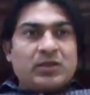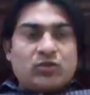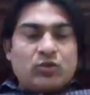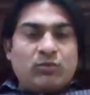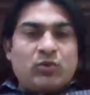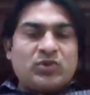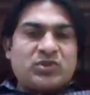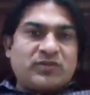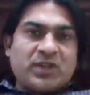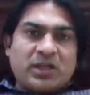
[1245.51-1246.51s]
So
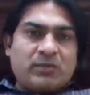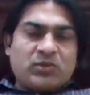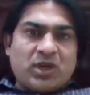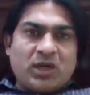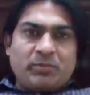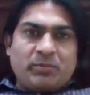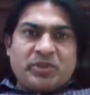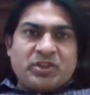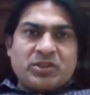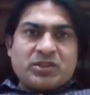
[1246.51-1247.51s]
almost all
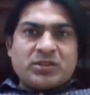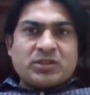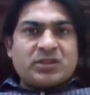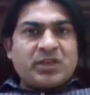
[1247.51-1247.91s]
patients,